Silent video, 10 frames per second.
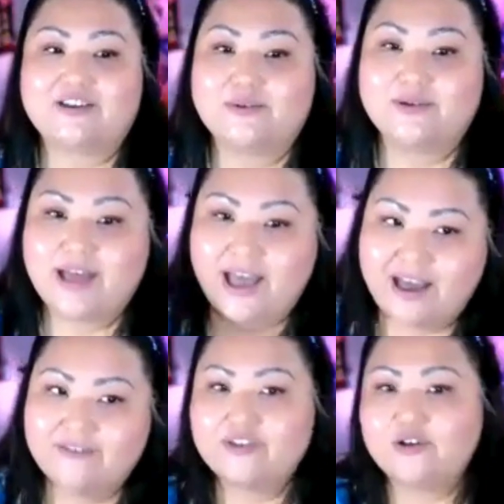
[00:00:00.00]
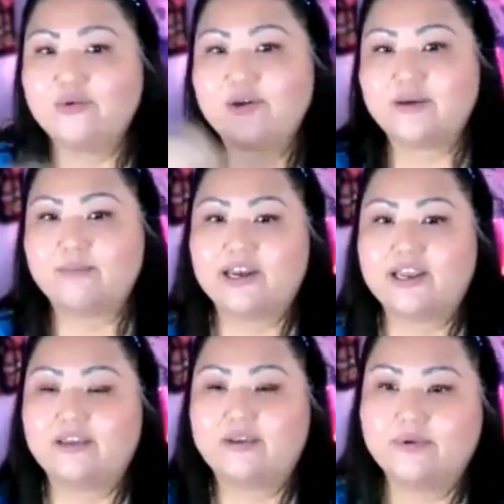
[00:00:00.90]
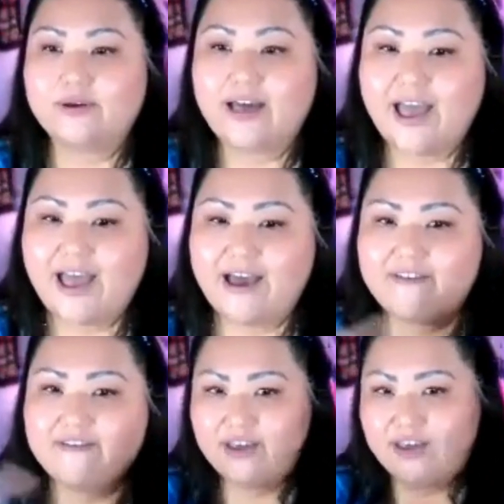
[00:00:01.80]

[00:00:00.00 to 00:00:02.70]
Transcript: You will have the quick money. You will have